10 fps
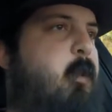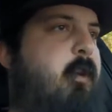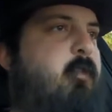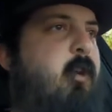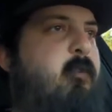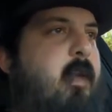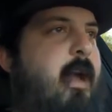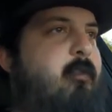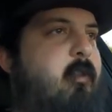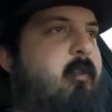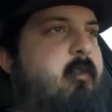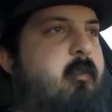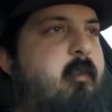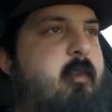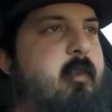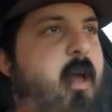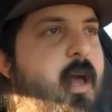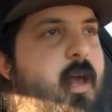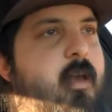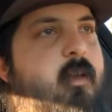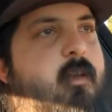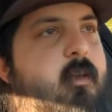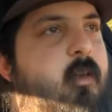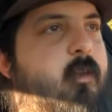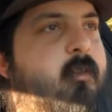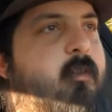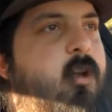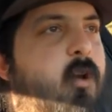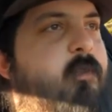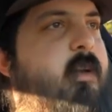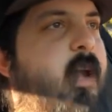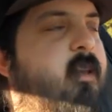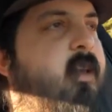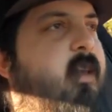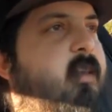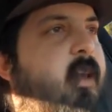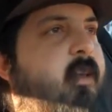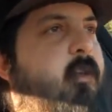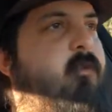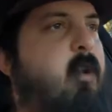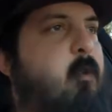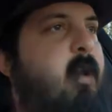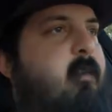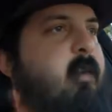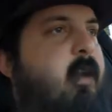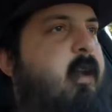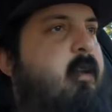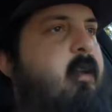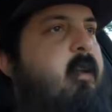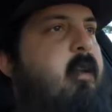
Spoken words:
which hopefully after this you know, this COVID-19 thing, they'll start racing again,